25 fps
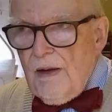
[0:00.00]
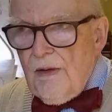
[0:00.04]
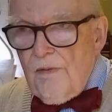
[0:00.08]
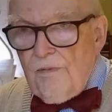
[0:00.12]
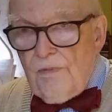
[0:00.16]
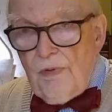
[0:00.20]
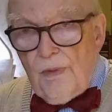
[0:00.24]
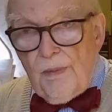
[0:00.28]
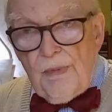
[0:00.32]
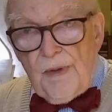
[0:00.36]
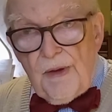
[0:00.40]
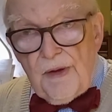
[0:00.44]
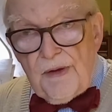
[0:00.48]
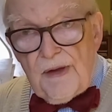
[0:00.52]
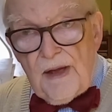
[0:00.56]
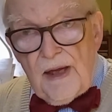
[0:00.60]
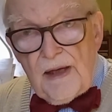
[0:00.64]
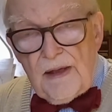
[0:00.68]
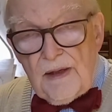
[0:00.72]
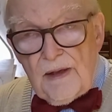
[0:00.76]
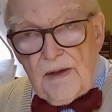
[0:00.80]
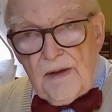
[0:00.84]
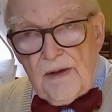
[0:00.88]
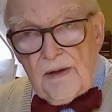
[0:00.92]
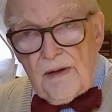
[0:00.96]
from the
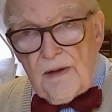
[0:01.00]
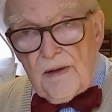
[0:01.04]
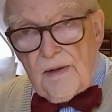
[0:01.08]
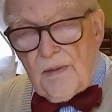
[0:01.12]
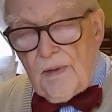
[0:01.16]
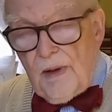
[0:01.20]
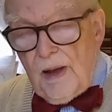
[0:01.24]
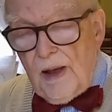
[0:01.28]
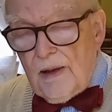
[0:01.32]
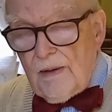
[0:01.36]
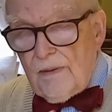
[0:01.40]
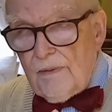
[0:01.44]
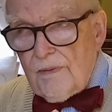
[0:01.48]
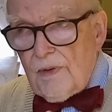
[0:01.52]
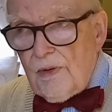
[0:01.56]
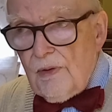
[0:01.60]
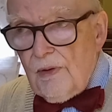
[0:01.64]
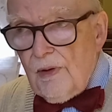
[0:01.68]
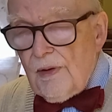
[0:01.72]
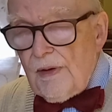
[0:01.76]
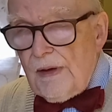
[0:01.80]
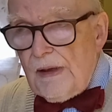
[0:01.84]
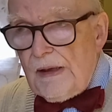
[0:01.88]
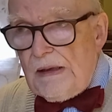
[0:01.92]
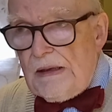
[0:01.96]
saints as well, of
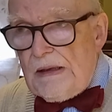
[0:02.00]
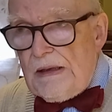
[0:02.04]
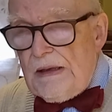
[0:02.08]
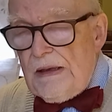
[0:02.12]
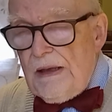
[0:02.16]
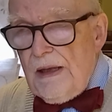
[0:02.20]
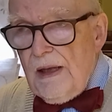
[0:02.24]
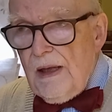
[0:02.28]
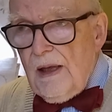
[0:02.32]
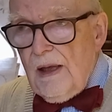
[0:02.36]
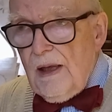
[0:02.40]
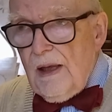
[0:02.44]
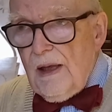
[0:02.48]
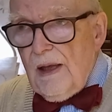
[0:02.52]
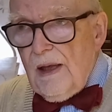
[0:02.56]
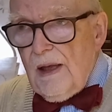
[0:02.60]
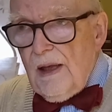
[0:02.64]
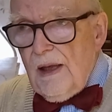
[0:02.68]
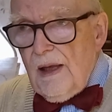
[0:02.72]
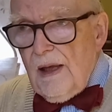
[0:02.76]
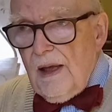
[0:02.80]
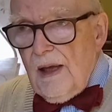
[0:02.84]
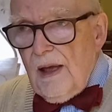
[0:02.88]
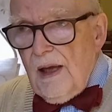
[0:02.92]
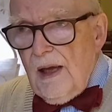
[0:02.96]
course.
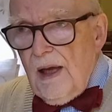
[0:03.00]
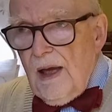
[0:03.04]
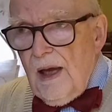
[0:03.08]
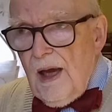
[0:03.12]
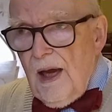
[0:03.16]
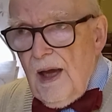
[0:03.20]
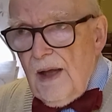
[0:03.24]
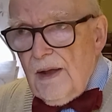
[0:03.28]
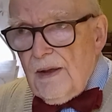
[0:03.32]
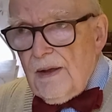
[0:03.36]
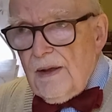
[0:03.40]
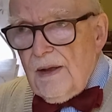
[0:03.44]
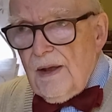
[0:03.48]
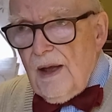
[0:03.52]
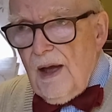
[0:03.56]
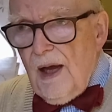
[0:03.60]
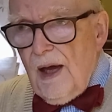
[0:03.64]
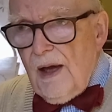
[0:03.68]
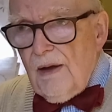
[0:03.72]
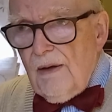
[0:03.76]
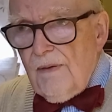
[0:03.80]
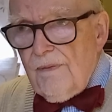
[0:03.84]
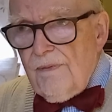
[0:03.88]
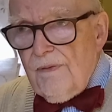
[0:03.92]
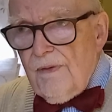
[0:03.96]
And
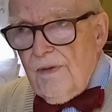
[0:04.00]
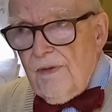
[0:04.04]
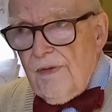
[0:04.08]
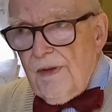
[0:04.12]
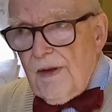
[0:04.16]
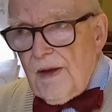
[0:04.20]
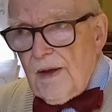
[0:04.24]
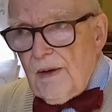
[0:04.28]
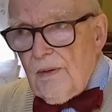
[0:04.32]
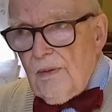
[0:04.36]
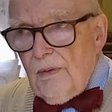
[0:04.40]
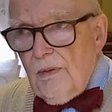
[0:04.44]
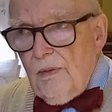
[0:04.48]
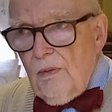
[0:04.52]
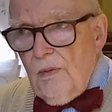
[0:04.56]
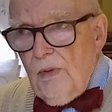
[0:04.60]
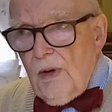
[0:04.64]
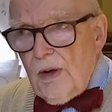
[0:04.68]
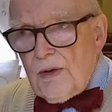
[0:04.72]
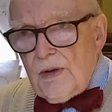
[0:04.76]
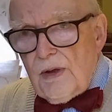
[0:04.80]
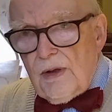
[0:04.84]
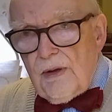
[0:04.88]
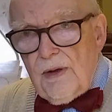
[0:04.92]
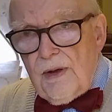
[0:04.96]
I often think,
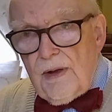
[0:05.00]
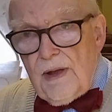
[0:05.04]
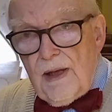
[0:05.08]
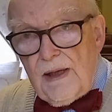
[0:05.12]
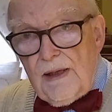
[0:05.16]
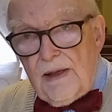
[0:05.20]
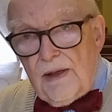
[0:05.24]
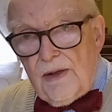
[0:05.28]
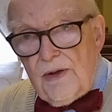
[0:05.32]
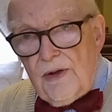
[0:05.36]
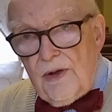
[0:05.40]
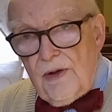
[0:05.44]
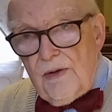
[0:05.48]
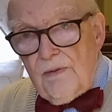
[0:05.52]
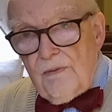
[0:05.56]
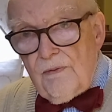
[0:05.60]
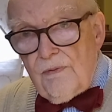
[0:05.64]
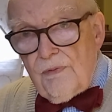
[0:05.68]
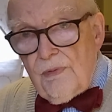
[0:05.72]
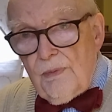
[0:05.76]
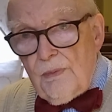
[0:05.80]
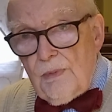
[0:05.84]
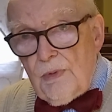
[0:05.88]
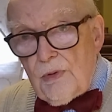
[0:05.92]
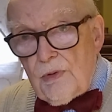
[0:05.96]
what do they learn
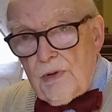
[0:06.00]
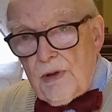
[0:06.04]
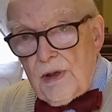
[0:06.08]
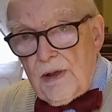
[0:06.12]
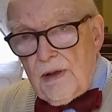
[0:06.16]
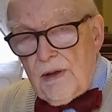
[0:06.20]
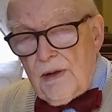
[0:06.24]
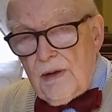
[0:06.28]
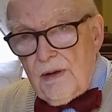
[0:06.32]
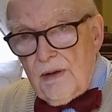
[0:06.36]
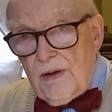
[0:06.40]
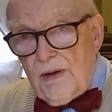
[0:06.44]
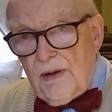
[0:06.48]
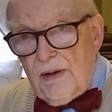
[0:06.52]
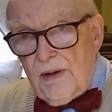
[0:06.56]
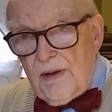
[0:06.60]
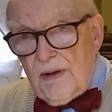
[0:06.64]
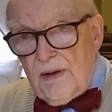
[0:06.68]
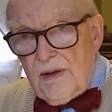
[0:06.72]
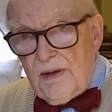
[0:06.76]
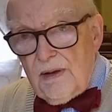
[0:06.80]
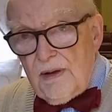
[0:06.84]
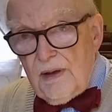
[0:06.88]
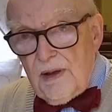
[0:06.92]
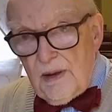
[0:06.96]
from looking
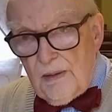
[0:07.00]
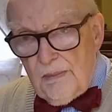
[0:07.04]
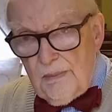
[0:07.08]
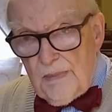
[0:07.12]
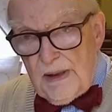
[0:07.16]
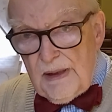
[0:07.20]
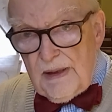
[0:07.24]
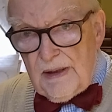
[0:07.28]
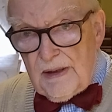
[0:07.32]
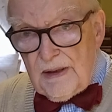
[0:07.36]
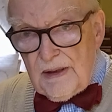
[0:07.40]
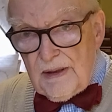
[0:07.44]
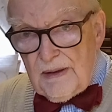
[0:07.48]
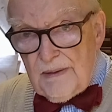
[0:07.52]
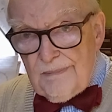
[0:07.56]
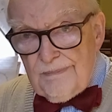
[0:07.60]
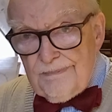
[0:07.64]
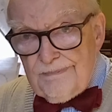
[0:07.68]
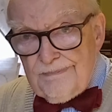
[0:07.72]
at me?